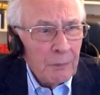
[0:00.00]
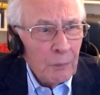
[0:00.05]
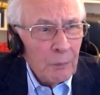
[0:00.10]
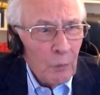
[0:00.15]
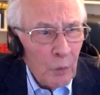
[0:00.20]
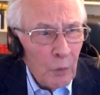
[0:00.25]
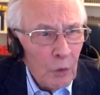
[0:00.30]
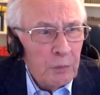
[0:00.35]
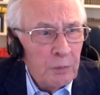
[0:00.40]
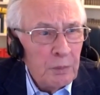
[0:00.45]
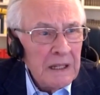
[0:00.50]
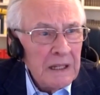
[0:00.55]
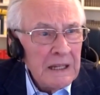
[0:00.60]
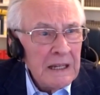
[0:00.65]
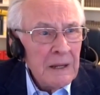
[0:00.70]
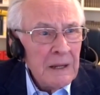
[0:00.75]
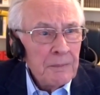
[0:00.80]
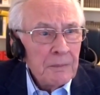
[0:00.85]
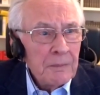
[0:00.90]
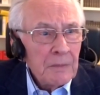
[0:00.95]
would
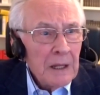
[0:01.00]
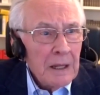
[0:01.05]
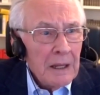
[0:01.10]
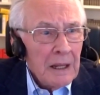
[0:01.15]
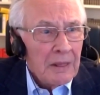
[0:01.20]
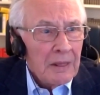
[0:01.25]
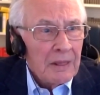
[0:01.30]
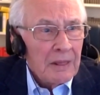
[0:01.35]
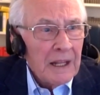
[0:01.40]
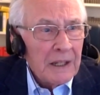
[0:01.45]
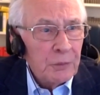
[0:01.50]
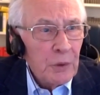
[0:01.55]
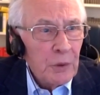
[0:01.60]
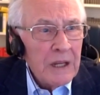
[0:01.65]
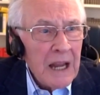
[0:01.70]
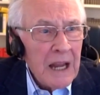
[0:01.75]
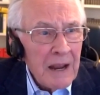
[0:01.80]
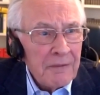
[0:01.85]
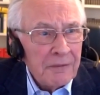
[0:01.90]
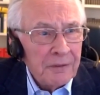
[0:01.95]
be that we
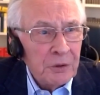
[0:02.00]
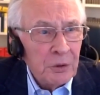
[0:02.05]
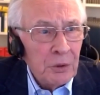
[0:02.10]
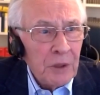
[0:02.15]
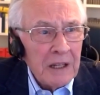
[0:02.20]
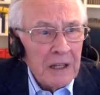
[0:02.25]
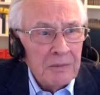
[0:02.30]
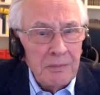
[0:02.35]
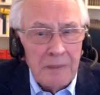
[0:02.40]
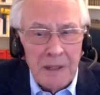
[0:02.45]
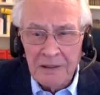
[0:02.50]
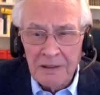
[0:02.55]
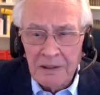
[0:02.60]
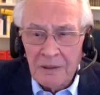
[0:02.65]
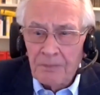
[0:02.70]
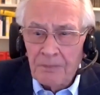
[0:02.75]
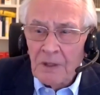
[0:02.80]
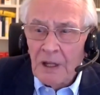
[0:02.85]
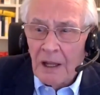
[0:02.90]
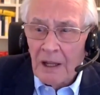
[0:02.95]
have to admit
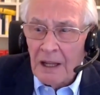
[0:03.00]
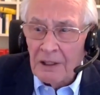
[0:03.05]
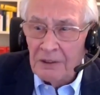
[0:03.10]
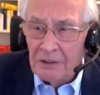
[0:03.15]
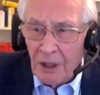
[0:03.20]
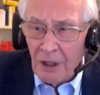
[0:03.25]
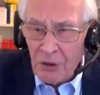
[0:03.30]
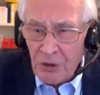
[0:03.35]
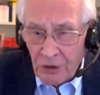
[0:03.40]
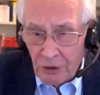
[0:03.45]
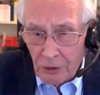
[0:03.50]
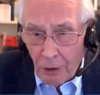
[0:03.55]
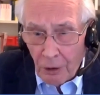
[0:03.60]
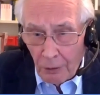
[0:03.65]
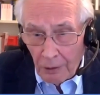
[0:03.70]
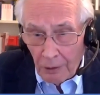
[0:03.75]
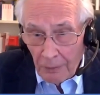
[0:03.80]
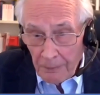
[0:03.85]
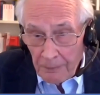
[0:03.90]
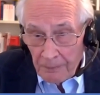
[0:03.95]

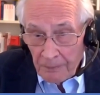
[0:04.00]
additional